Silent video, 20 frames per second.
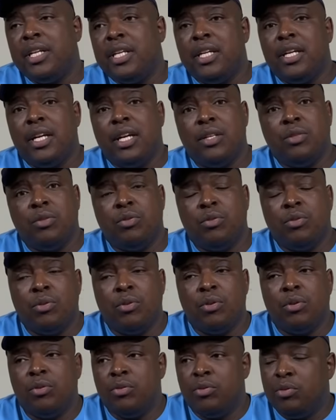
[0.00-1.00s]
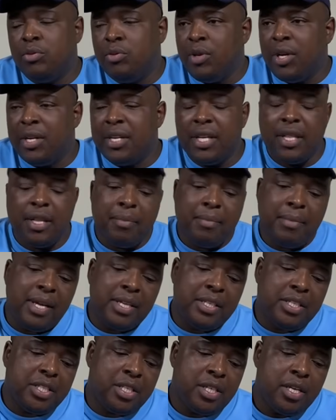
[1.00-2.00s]
had to do another
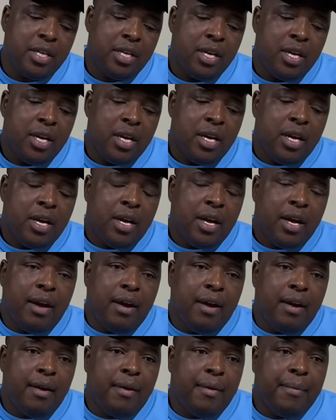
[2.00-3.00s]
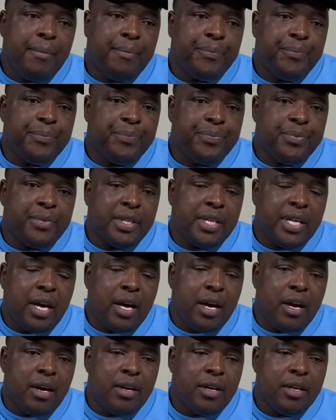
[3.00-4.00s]
match.
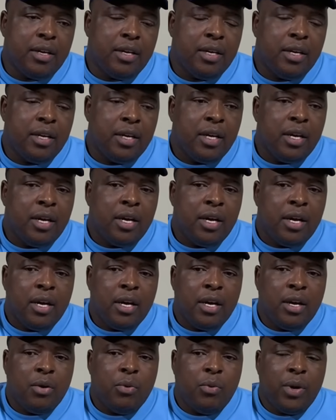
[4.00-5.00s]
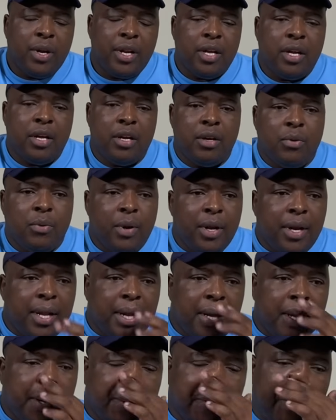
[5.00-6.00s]
Yeah, what
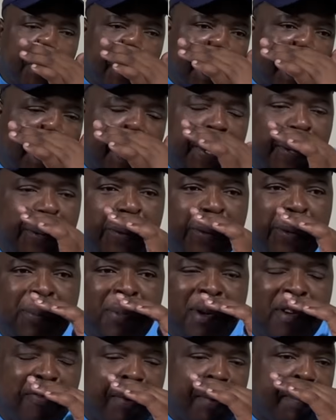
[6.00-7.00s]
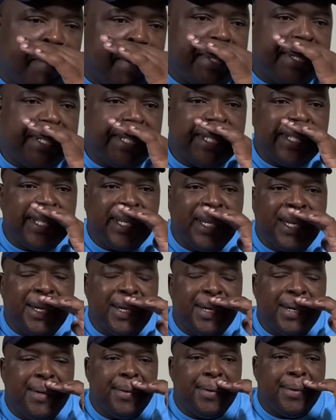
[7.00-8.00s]
a good performance,
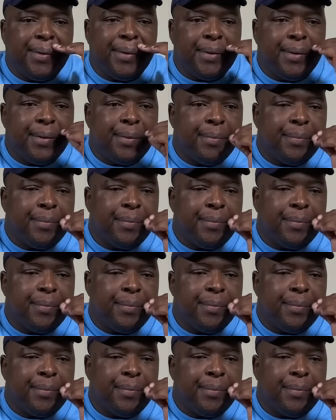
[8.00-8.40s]
or